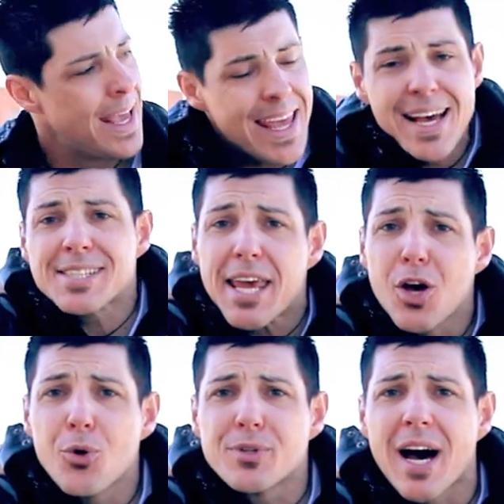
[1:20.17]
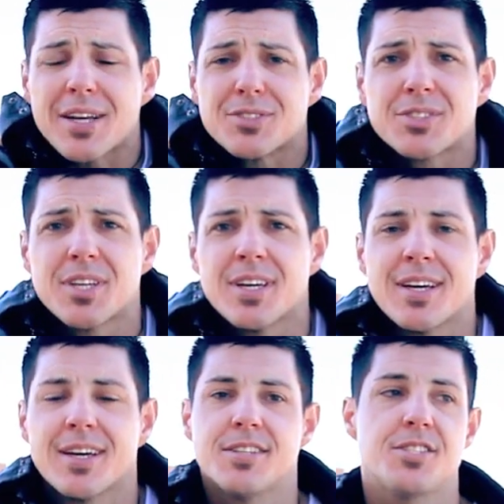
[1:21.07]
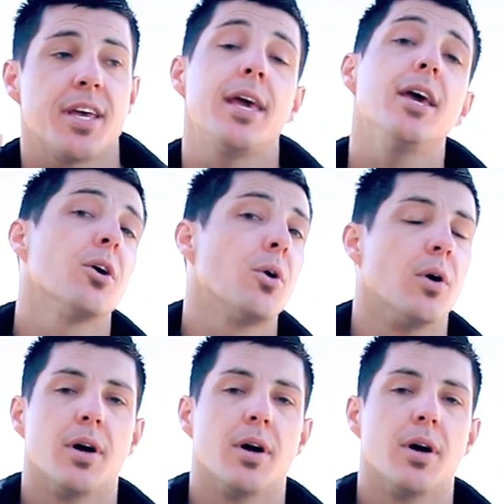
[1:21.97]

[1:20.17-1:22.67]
He has healed us to heal,